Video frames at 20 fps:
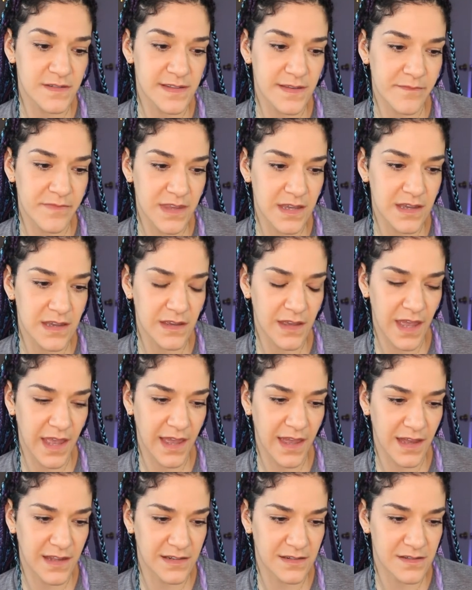or something
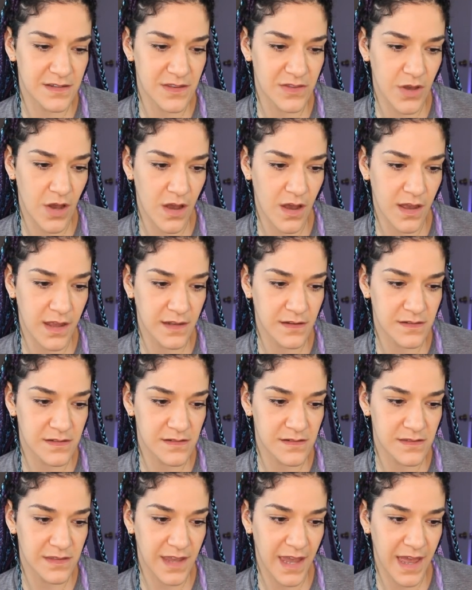and
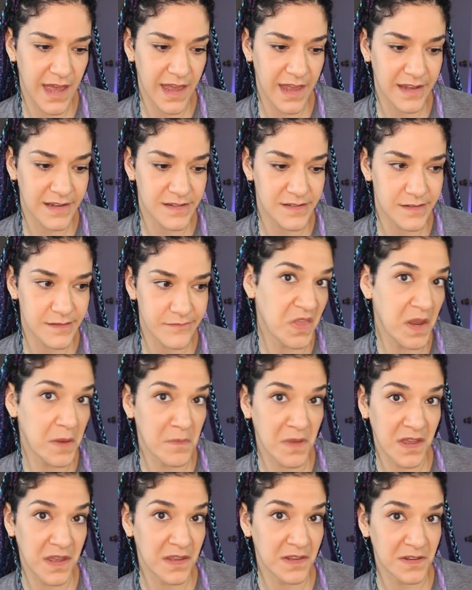thought that they
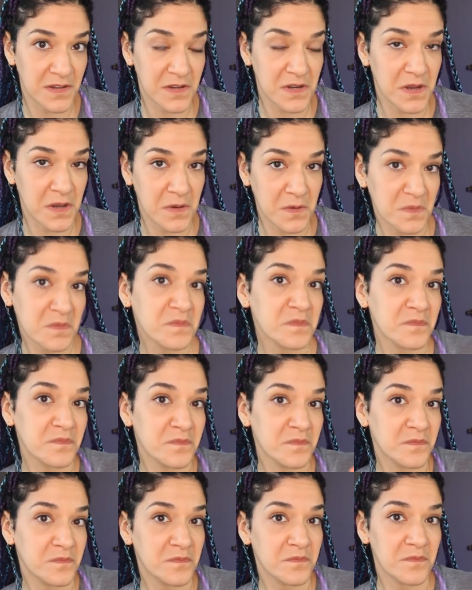might, you know,
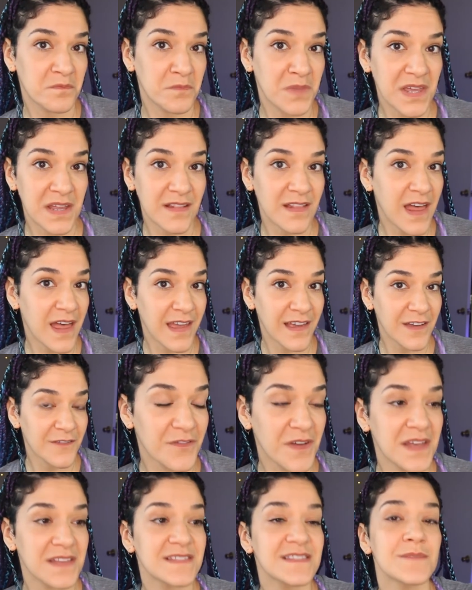be like,
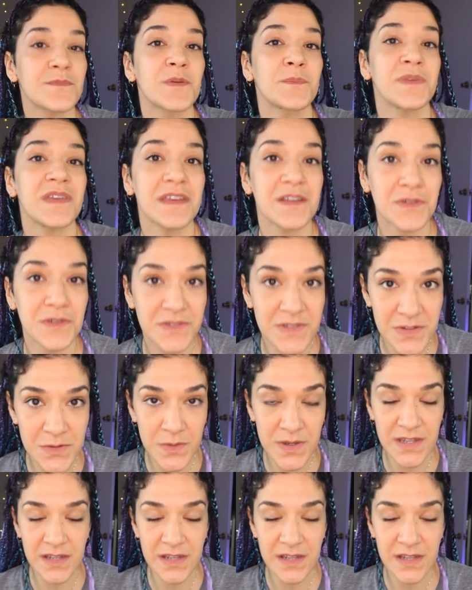find some appeal to